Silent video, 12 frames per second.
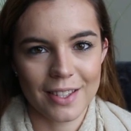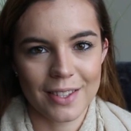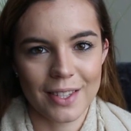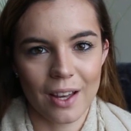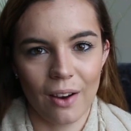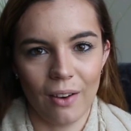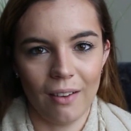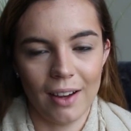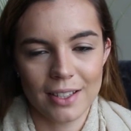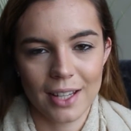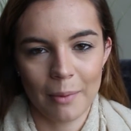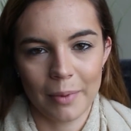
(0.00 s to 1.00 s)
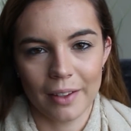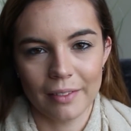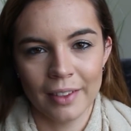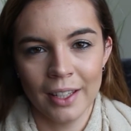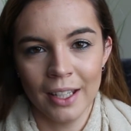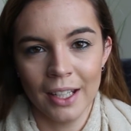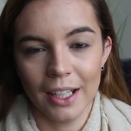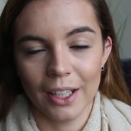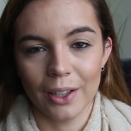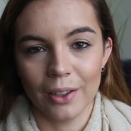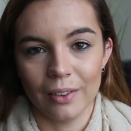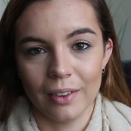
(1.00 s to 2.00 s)
So on top of, you
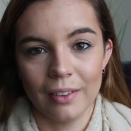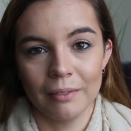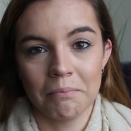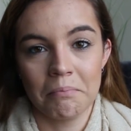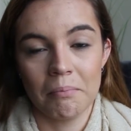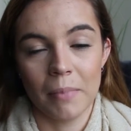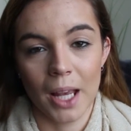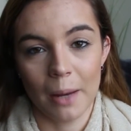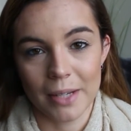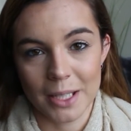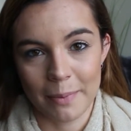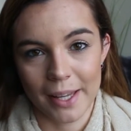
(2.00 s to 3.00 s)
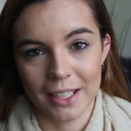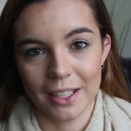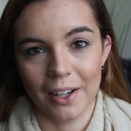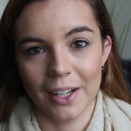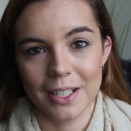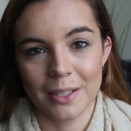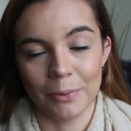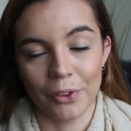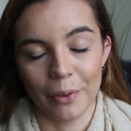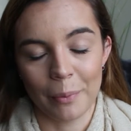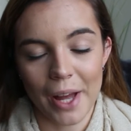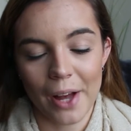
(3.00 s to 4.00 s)
know, becoming dependent on it to move
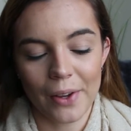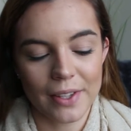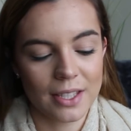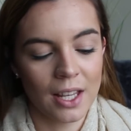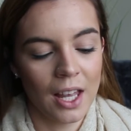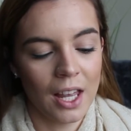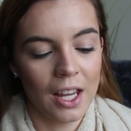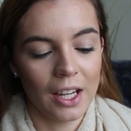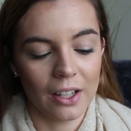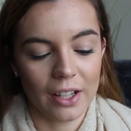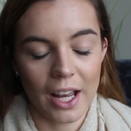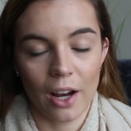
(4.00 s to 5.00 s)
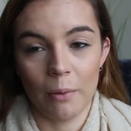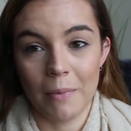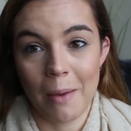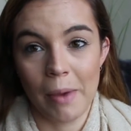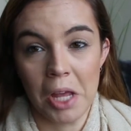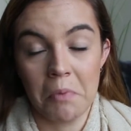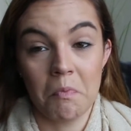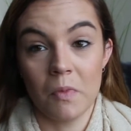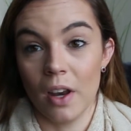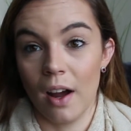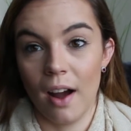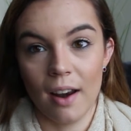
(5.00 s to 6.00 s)
your bowels, you're now maybe
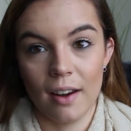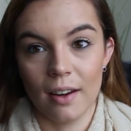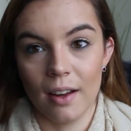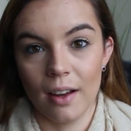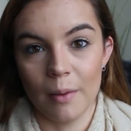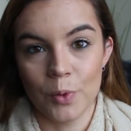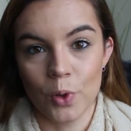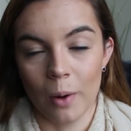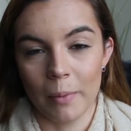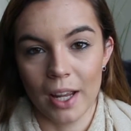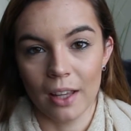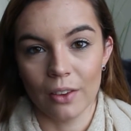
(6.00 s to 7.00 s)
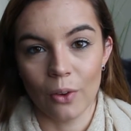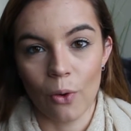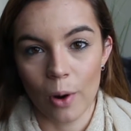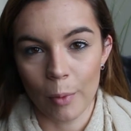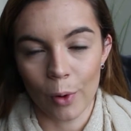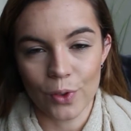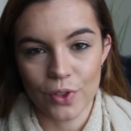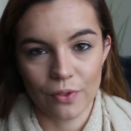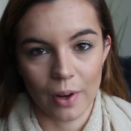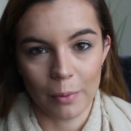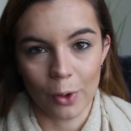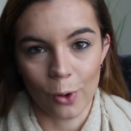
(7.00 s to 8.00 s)
not absorbing the hormones
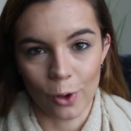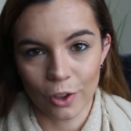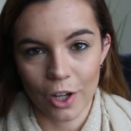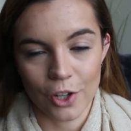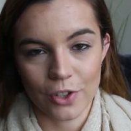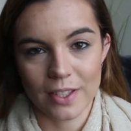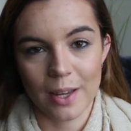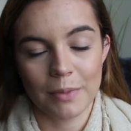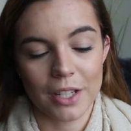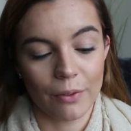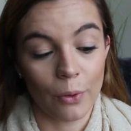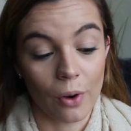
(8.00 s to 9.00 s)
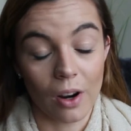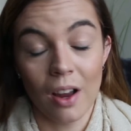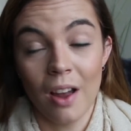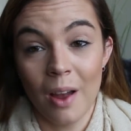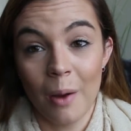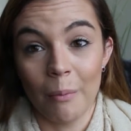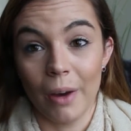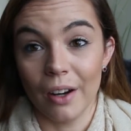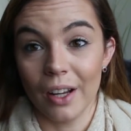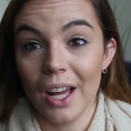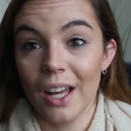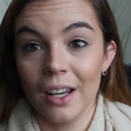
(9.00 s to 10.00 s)
from your oral contraceptive, or better
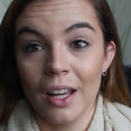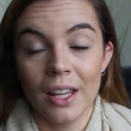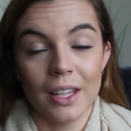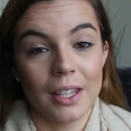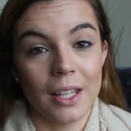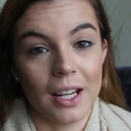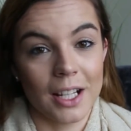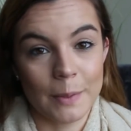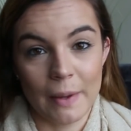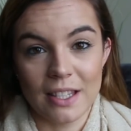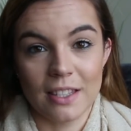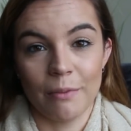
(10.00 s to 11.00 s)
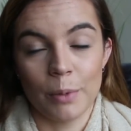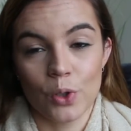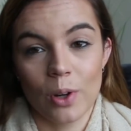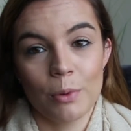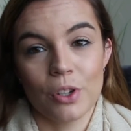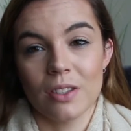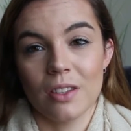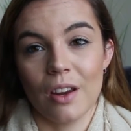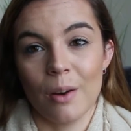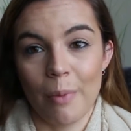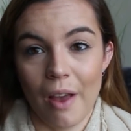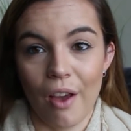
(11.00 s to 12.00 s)
yet, the expensive prescriptions that
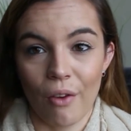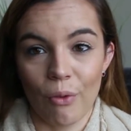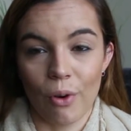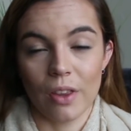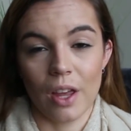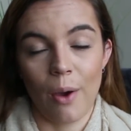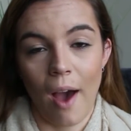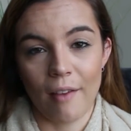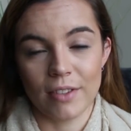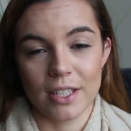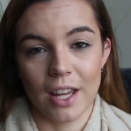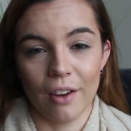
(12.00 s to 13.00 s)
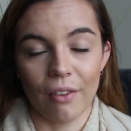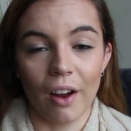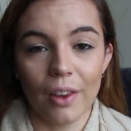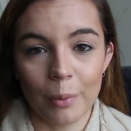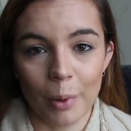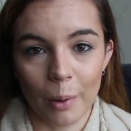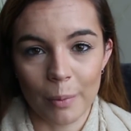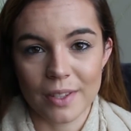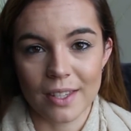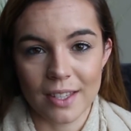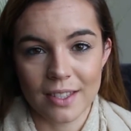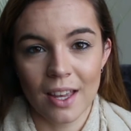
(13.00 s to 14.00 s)
you're paying for that you have to take for other
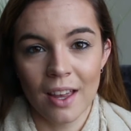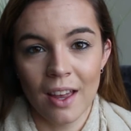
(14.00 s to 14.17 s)
purposes